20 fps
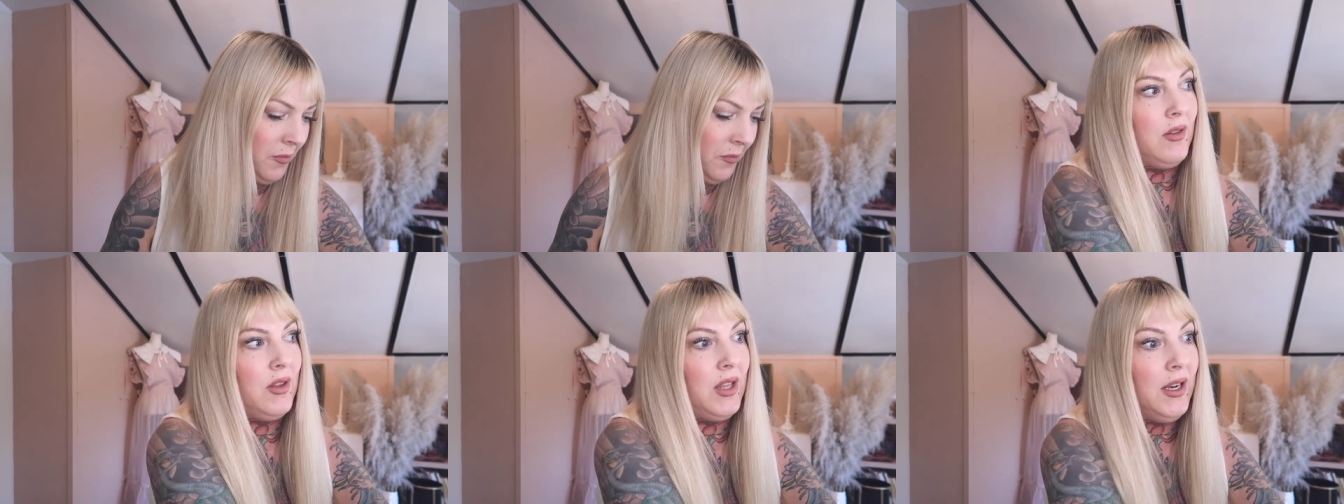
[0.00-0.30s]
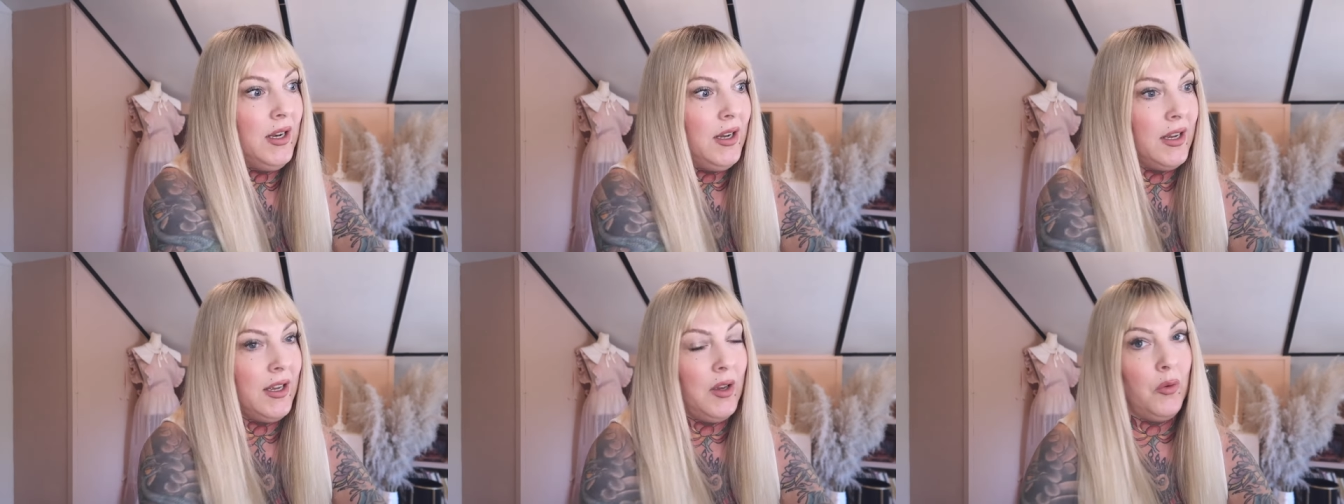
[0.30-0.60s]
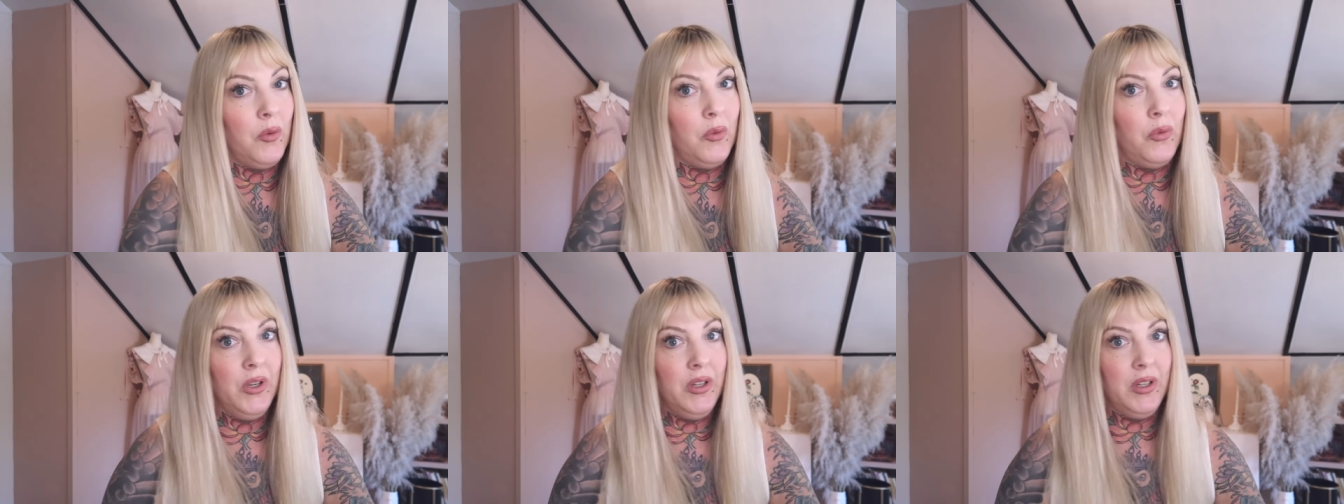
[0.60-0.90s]
Then I get
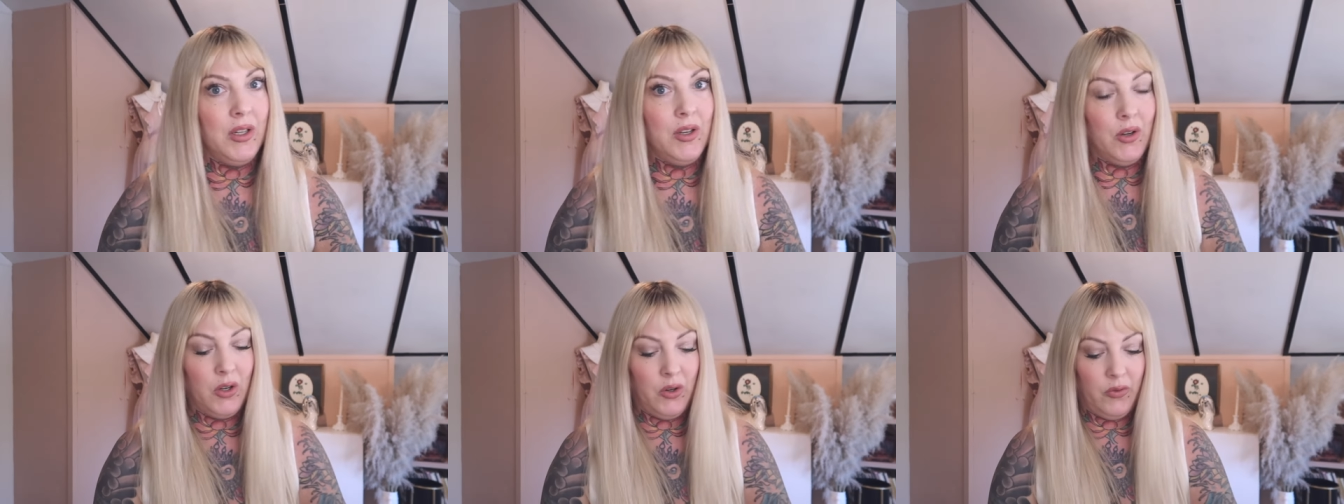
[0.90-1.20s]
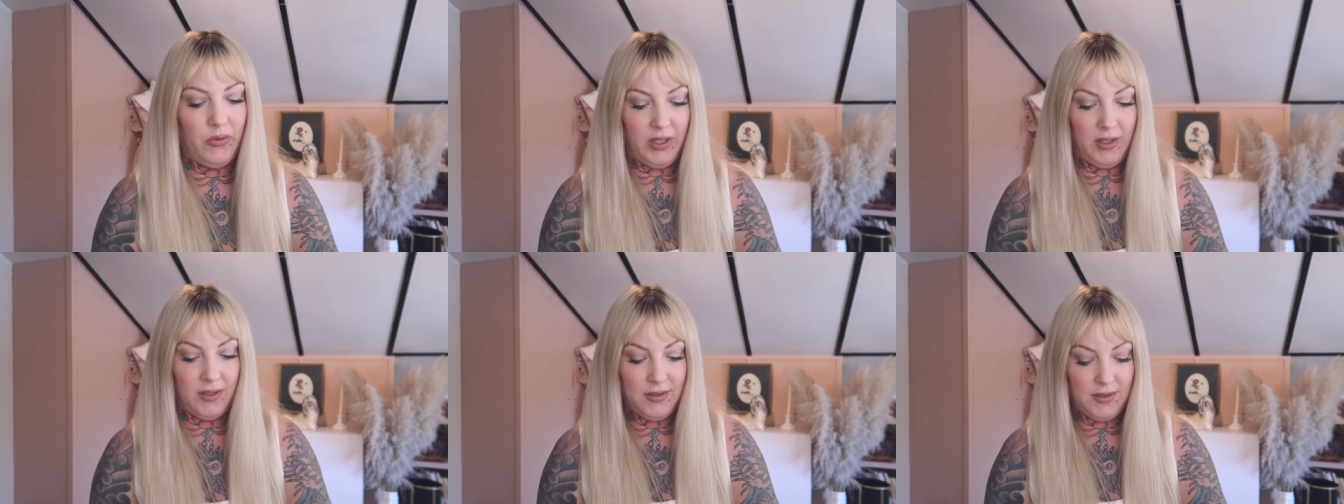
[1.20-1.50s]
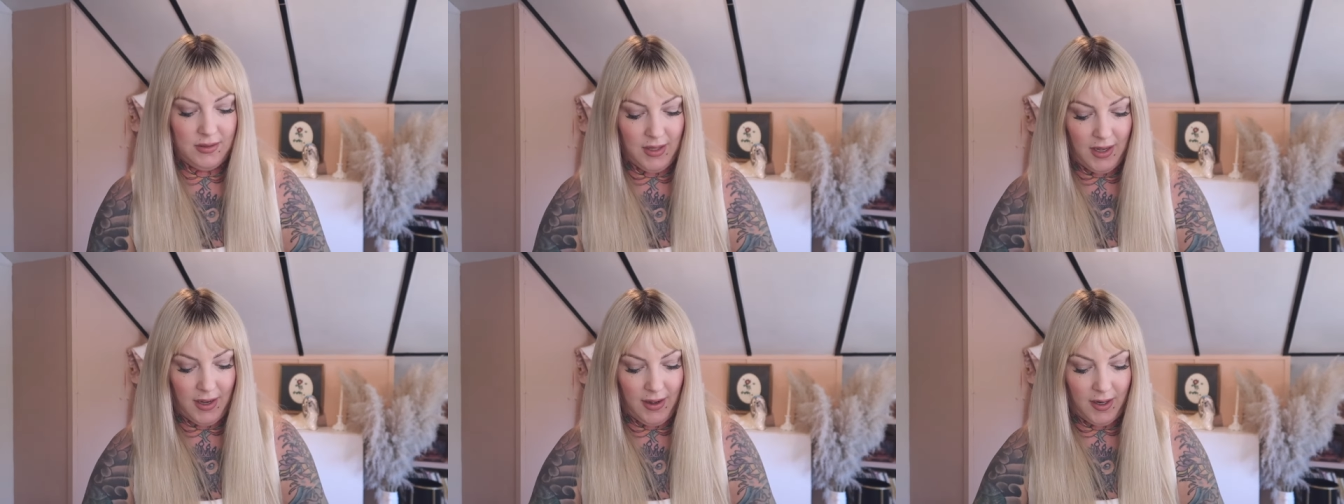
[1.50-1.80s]
really nervous
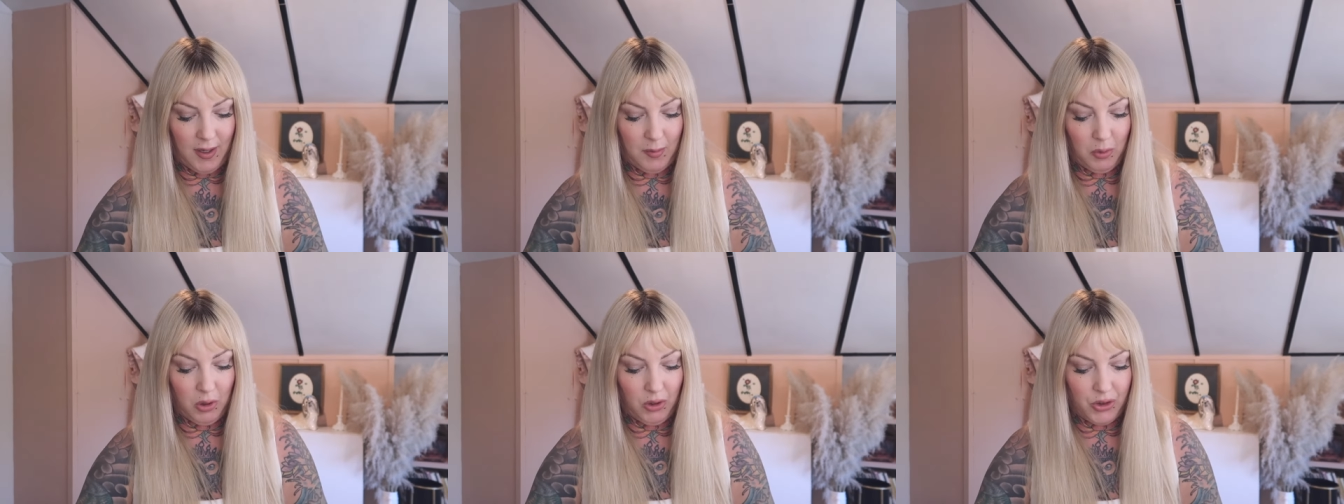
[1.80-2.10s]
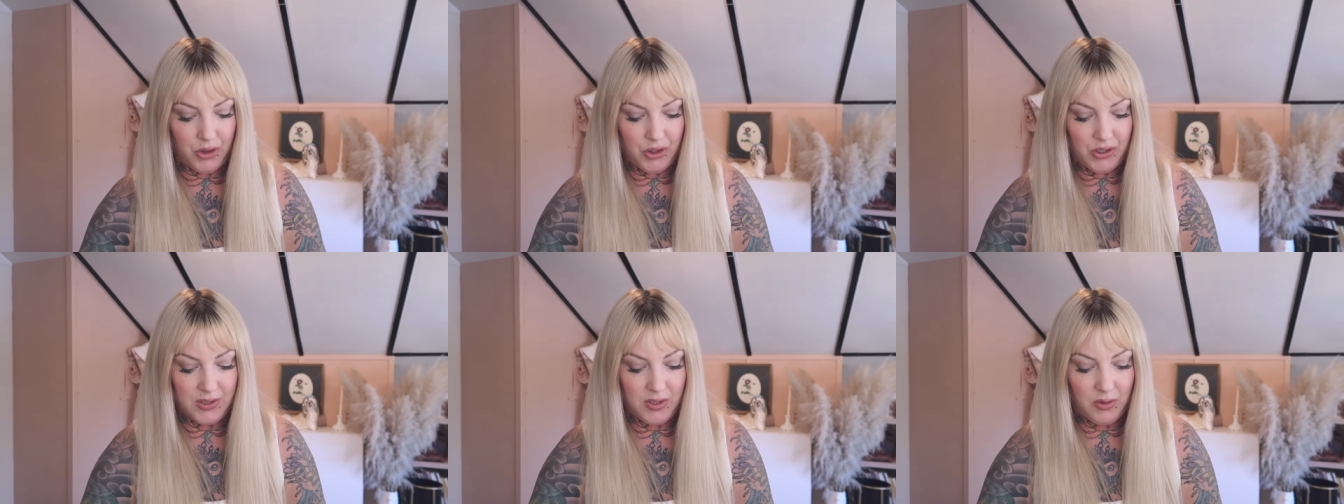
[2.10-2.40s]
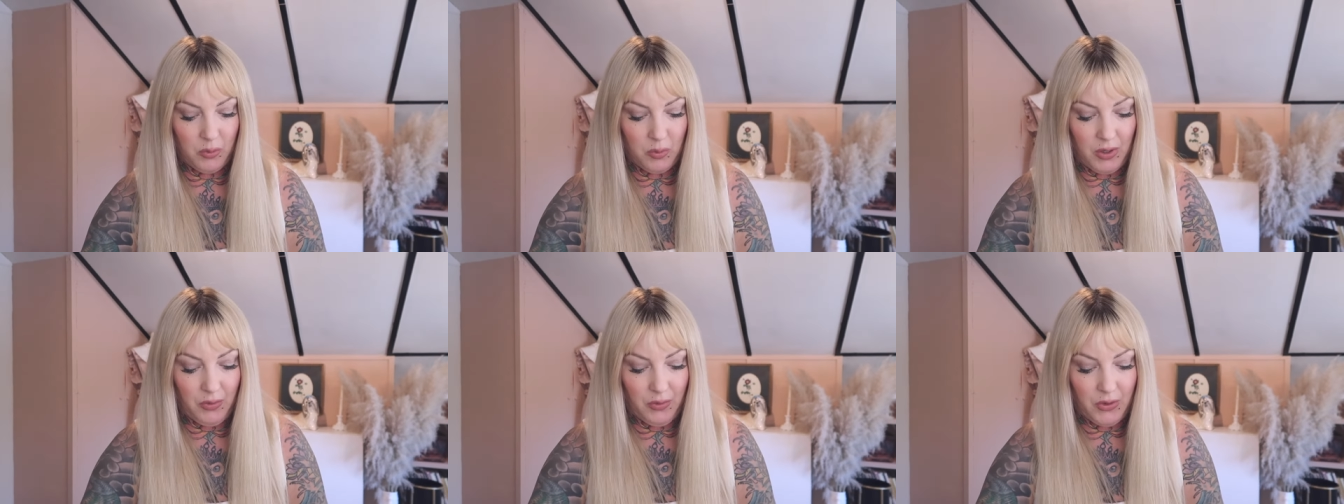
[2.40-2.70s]
that I'm allergic
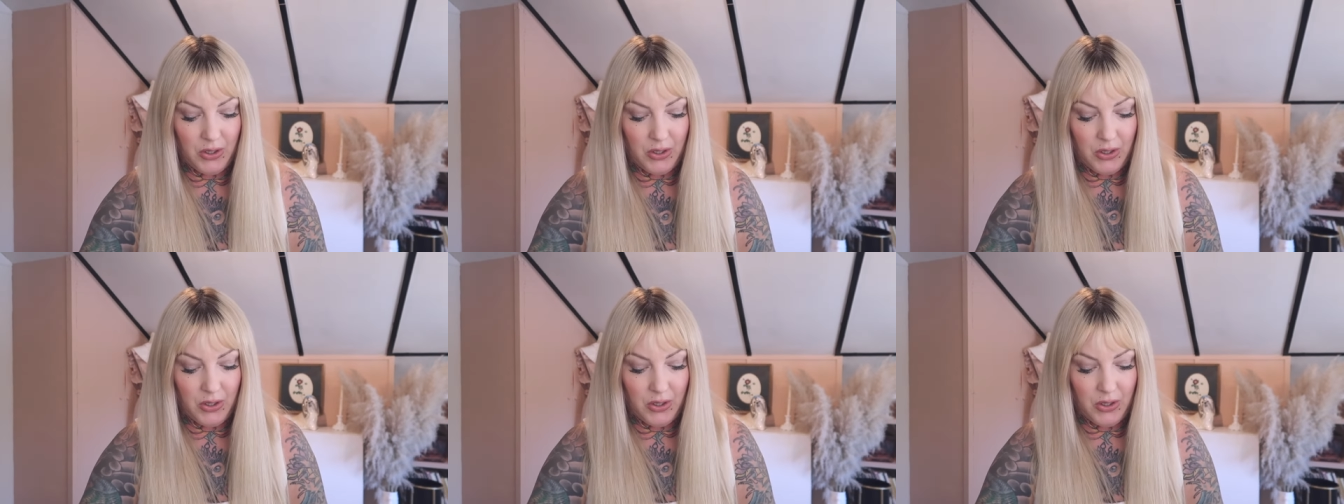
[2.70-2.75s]
to what